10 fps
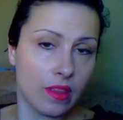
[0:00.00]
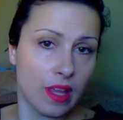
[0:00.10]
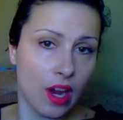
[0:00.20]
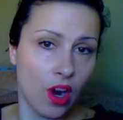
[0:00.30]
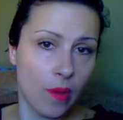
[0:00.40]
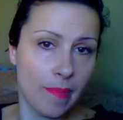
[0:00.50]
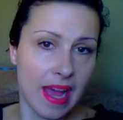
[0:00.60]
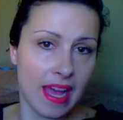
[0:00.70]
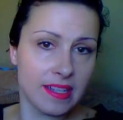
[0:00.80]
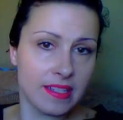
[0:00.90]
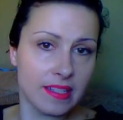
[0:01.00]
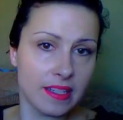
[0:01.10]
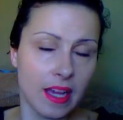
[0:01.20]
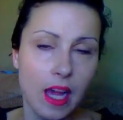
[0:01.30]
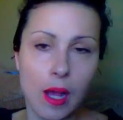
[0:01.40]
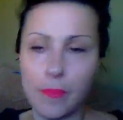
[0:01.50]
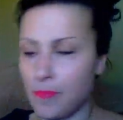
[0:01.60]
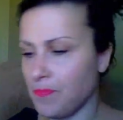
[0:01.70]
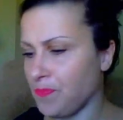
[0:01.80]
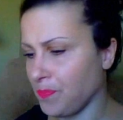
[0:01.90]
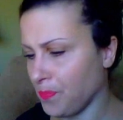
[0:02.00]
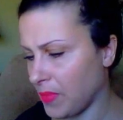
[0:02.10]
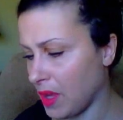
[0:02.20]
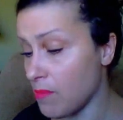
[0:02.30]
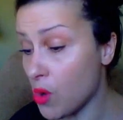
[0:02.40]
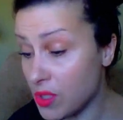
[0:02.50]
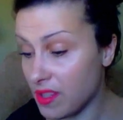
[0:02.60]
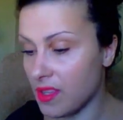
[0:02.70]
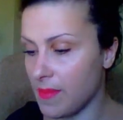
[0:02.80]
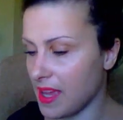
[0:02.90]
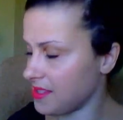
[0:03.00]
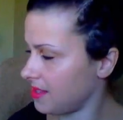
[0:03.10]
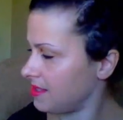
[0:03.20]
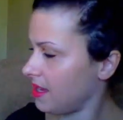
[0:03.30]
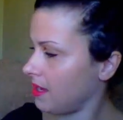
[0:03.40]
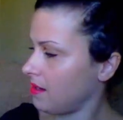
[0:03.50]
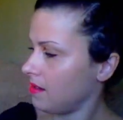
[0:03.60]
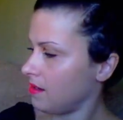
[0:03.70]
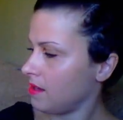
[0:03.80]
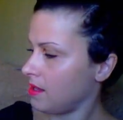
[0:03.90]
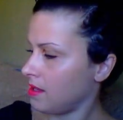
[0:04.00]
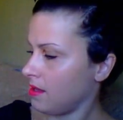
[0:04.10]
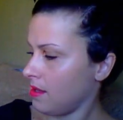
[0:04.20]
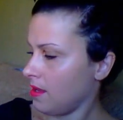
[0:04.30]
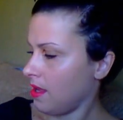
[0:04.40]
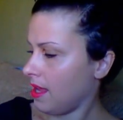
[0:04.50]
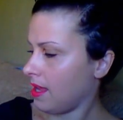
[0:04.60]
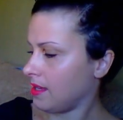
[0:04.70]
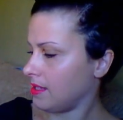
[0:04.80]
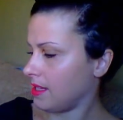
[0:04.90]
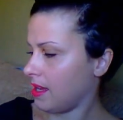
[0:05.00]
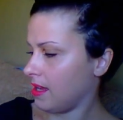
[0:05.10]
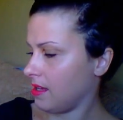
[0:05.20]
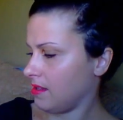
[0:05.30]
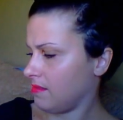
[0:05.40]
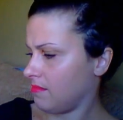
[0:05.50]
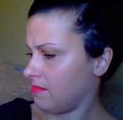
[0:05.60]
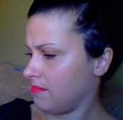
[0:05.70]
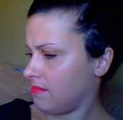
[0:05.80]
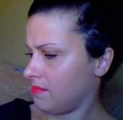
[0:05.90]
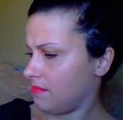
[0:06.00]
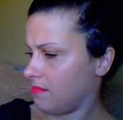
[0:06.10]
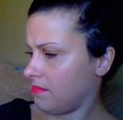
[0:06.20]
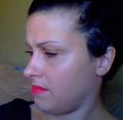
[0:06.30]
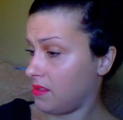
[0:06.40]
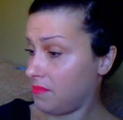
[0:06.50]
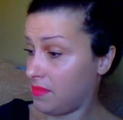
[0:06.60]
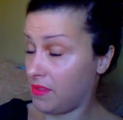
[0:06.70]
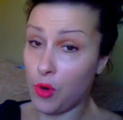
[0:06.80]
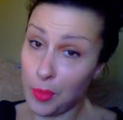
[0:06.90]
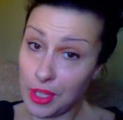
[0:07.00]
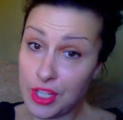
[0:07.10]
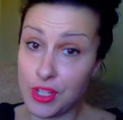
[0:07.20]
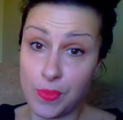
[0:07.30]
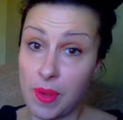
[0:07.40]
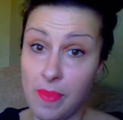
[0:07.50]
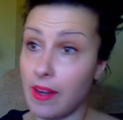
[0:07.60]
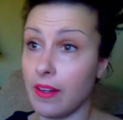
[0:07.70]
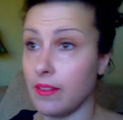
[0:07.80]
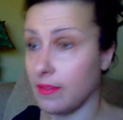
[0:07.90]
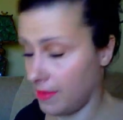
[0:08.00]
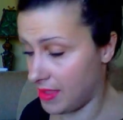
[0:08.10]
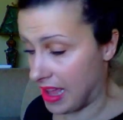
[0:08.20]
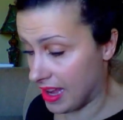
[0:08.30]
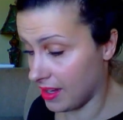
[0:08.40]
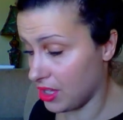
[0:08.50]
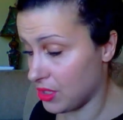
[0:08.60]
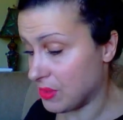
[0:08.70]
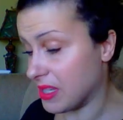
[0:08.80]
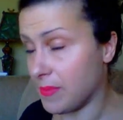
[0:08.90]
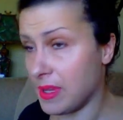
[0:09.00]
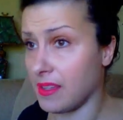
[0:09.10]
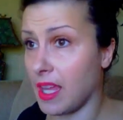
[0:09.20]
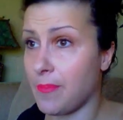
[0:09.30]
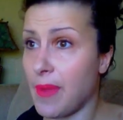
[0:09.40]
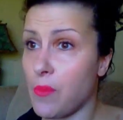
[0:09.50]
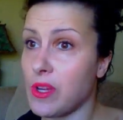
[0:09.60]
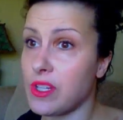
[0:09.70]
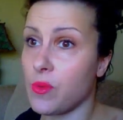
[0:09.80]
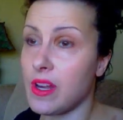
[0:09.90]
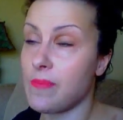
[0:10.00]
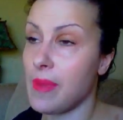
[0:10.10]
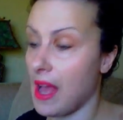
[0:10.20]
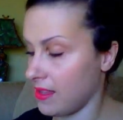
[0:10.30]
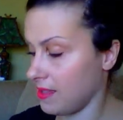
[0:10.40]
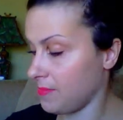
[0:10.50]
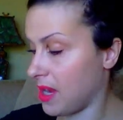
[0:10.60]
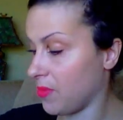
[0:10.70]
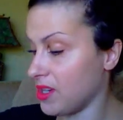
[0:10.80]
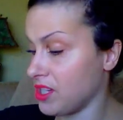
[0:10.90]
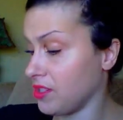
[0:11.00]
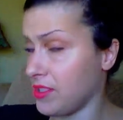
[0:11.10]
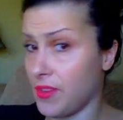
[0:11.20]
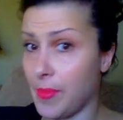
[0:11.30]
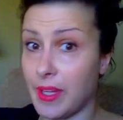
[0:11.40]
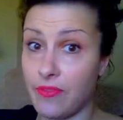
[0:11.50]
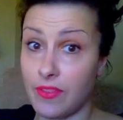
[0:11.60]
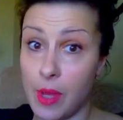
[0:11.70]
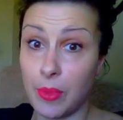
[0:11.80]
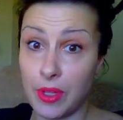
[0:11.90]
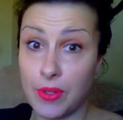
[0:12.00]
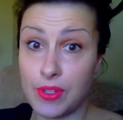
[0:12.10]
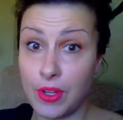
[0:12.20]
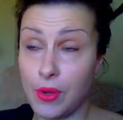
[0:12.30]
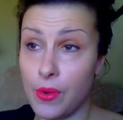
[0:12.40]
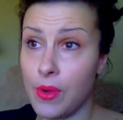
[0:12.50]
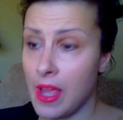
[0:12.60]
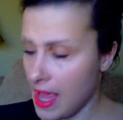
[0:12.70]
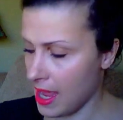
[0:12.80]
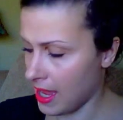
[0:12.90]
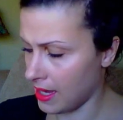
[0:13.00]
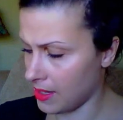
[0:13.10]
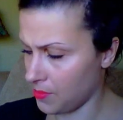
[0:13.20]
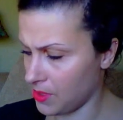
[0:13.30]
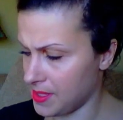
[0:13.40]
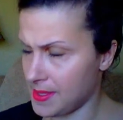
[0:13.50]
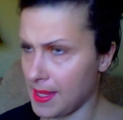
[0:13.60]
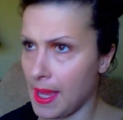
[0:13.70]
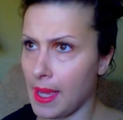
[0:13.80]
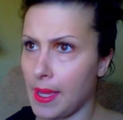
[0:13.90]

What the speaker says: they are matte, most of them, as I said. And the formulation's way better than it used to be. Like my 120 palette, my originals from like a couple of years ago, and it was